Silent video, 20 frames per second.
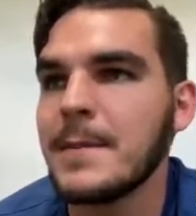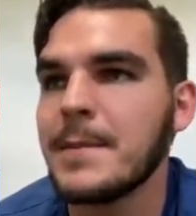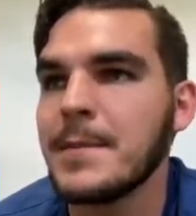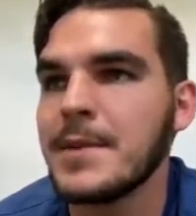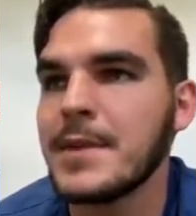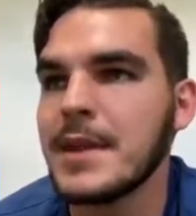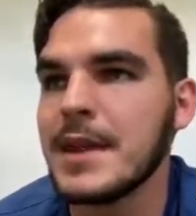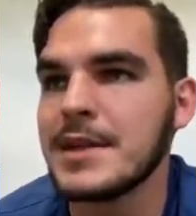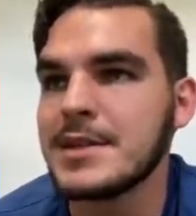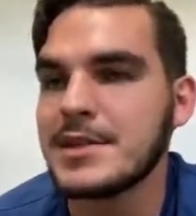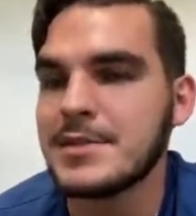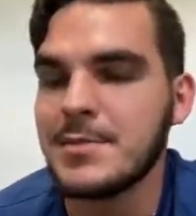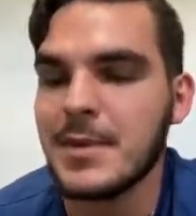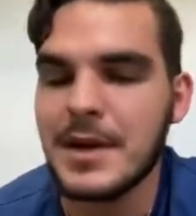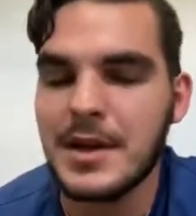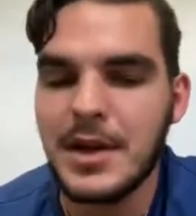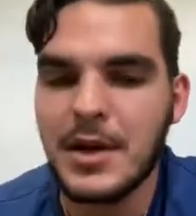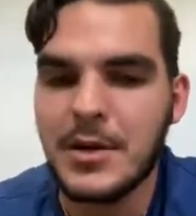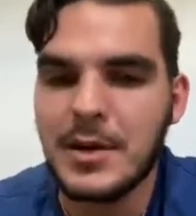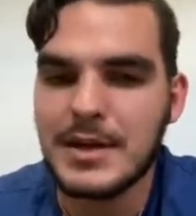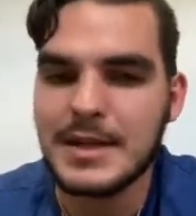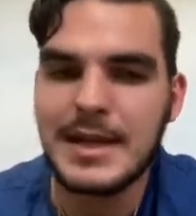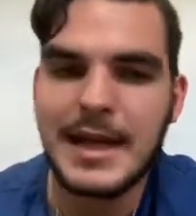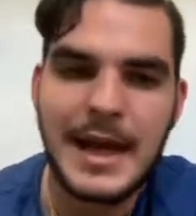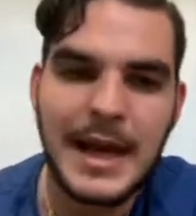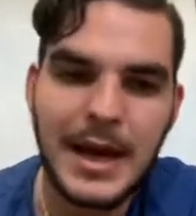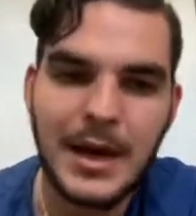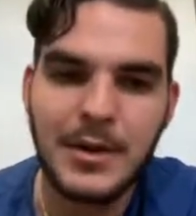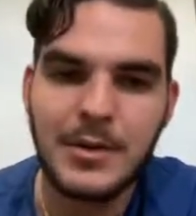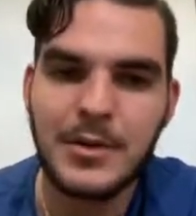That's just by going
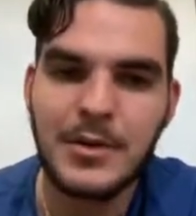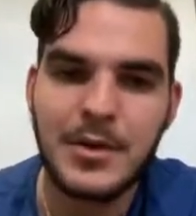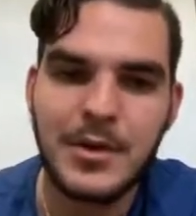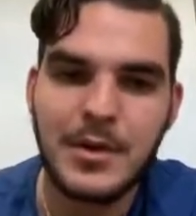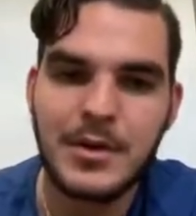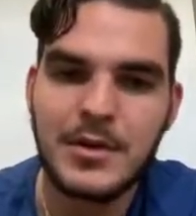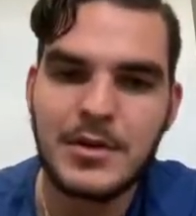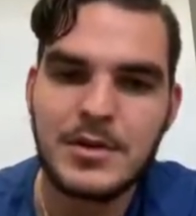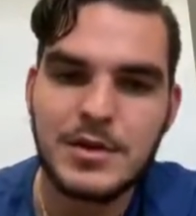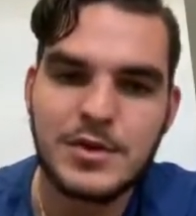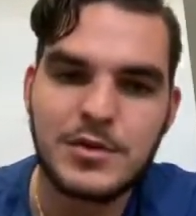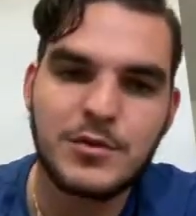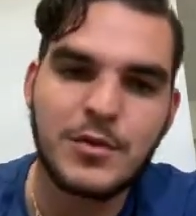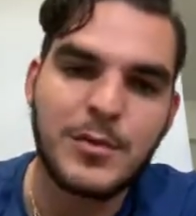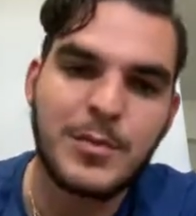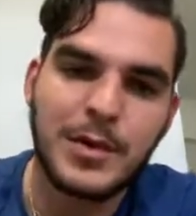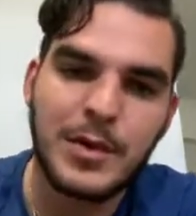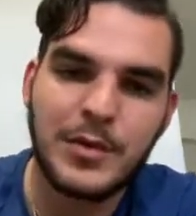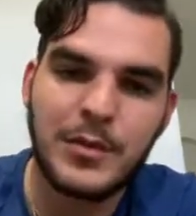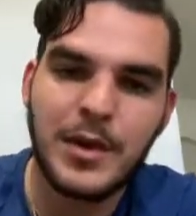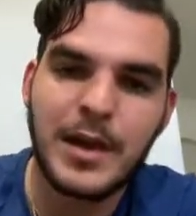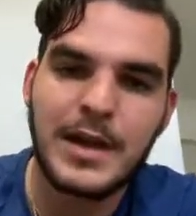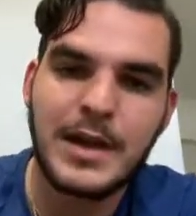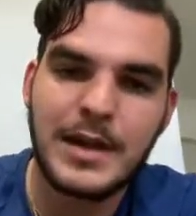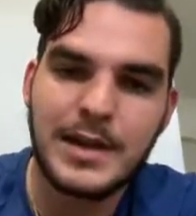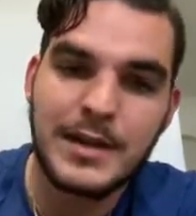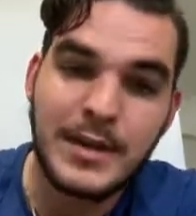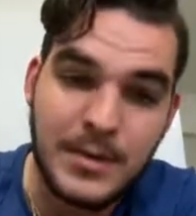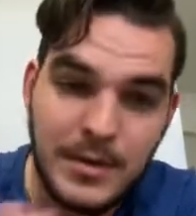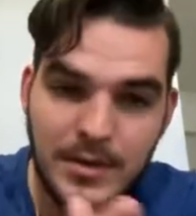down, swooping right, and
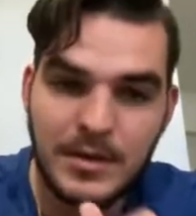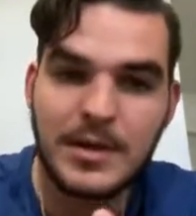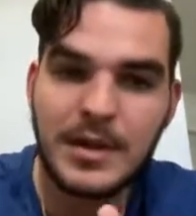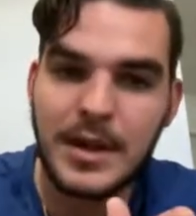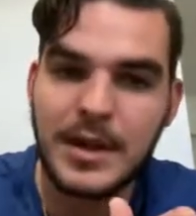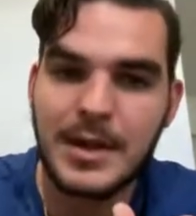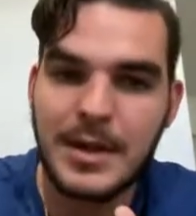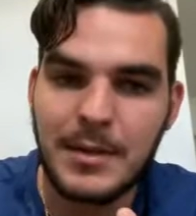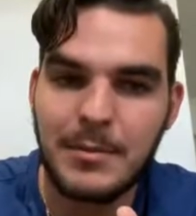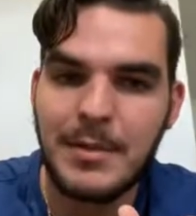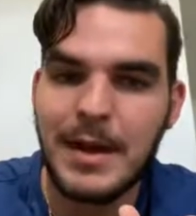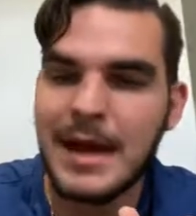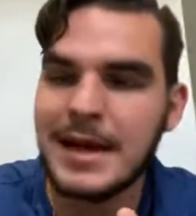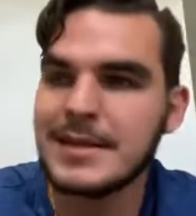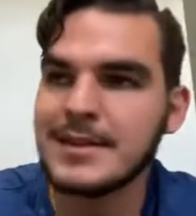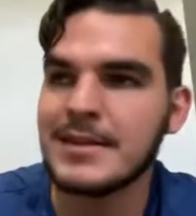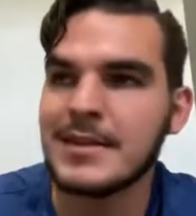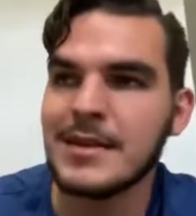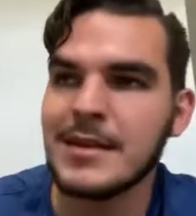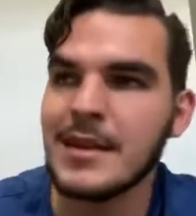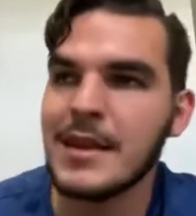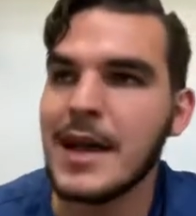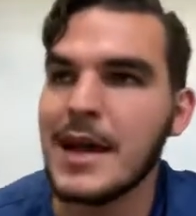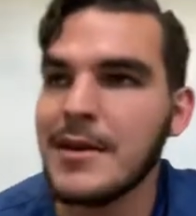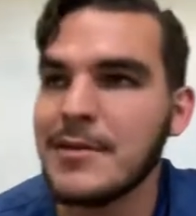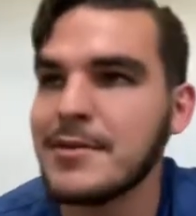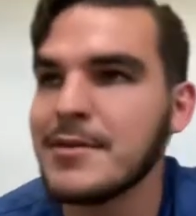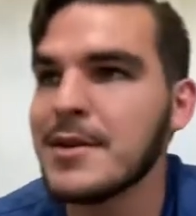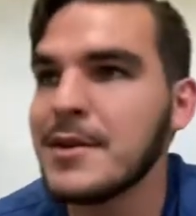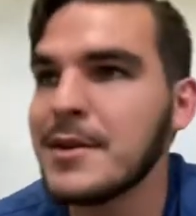then cutting it back to the left.